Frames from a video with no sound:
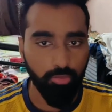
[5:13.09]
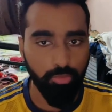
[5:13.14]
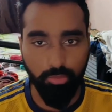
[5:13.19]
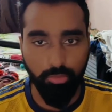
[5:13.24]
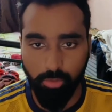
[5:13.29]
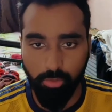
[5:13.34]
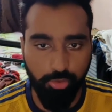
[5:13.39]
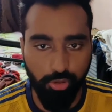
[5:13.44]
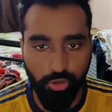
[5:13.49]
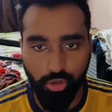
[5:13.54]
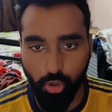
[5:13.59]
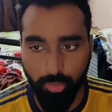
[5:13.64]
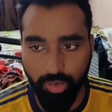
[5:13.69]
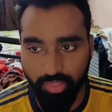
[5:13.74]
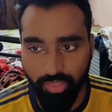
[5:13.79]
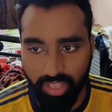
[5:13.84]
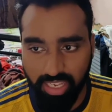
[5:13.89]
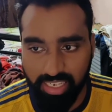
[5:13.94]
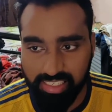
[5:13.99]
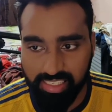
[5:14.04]
boom, boom, so many
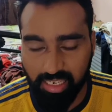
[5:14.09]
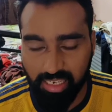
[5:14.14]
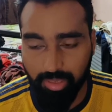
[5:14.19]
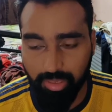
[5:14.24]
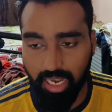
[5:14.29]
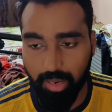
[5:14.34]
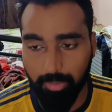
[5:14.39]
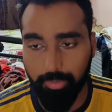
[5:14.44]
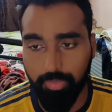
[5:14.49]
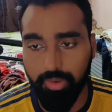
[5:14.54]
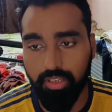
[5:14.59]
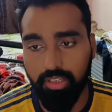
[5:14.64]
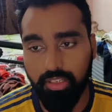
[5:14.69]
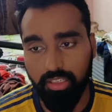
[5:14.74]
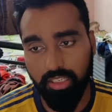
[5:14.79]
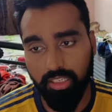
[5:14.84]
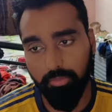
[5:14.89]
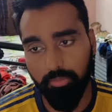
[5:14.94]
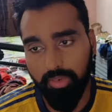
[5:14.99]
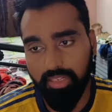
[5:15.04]
things coming up.
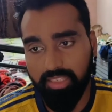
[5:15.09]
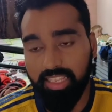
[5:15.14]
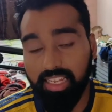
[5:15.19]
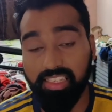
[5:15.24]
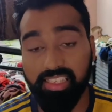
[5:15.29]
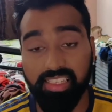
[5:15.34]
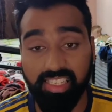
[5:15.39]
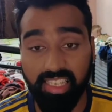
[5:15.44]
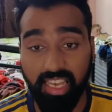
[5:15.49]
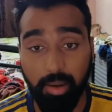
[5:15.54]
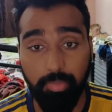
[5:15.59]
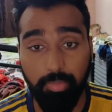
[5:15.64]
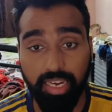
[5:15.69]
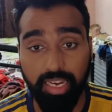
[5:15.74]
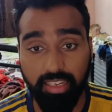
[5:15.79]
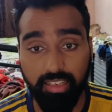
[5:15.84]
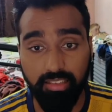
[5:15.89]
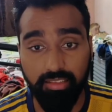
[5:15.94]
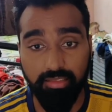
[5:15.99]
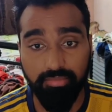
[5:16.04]
But that's the
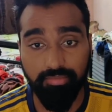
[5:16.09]
update.